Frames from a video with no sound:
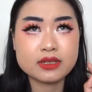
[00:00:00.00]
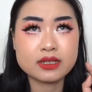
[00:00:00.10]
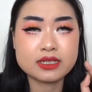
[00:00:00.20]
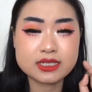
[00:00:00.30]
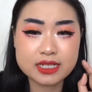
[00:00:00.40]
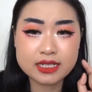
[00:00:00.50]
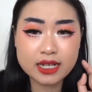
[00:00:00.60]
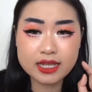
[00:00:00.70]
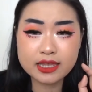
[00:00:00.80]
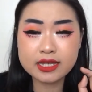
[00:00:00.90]
18
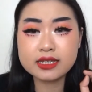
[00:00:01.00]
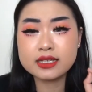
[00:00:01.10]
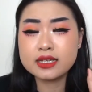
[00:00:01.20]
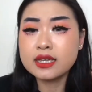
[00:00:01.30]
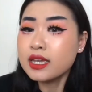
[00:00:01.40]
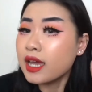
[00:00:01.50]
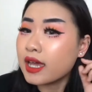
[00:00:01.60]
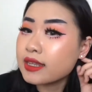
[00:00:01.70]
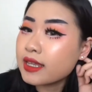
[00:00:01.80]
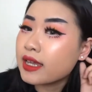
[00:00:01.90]
I think
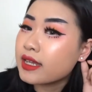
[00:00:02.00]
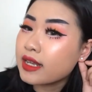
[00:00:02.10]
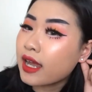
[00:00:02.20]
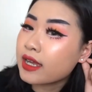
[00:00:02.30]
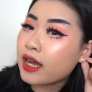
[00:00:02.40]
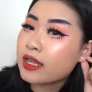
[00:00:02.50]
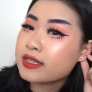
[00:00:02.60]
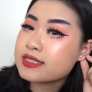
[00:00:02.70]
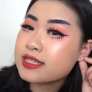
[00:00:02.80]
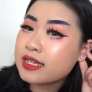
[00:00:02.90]
and then I got
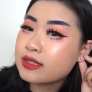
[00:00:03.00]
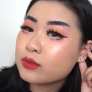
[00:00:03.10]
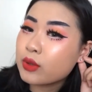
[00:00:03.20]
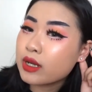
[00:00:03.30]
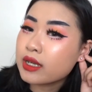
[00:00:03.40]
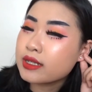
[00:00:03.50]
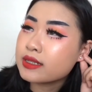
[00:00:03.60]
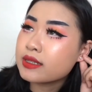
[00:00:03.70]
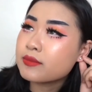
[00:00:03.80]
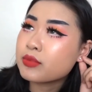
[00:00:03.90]
the second one
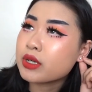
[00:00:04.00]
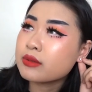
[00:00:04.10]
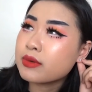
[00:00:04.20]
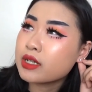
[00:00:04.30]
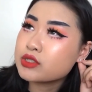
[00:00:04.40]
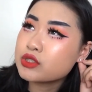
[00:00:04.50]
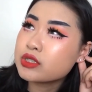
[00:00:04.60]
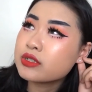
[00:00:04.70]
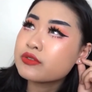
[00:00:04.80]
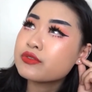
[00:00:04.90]
pretty
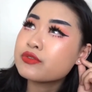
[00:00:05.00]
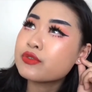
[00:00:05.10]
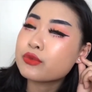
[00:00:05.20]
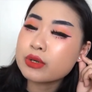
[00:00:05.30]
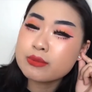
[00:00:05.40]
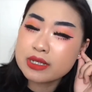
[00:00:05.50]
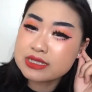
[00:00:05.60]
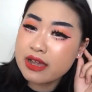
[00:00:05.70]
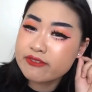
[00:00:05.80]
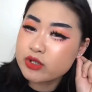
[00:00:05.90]
much three
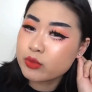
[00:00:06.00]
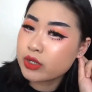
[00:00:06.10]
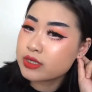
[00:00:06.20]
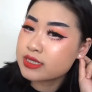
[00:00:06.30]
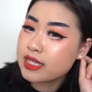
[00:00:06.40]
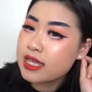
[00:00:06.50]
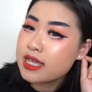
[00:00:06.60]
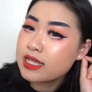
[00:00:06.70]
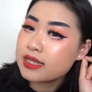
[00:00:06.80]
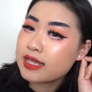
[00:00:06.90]
months afterwards
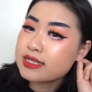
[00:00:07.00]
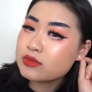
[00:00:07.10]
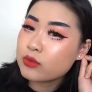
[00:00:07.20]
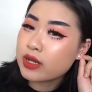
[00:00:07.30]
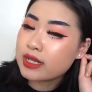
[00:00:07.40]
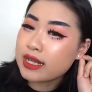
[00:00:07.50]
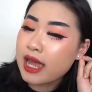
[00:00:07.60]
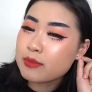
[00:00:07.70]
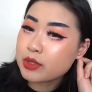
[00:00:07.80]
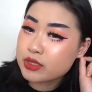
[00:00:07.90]
this one
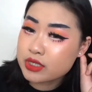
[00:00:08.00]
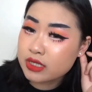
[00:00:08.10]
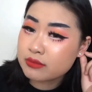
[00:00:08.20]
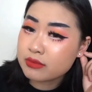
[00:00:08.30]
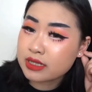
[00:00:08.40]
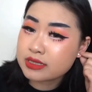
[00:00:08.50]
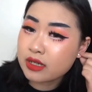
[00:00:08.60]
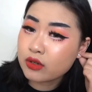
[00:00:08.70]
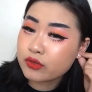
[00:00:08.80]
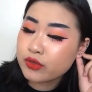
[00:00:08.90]
I pierced it
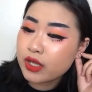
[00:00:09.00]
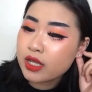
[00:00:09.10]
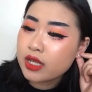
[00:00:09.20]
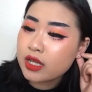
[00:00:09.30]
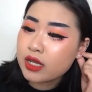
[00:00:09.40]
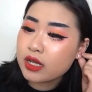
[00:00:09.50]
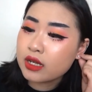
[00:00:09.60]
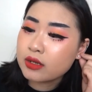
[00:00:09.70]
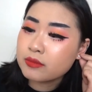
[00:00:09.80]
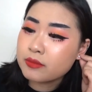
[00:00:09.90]
myself
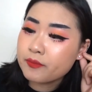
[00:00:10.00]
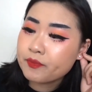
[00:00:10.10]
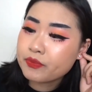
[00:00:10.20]
um,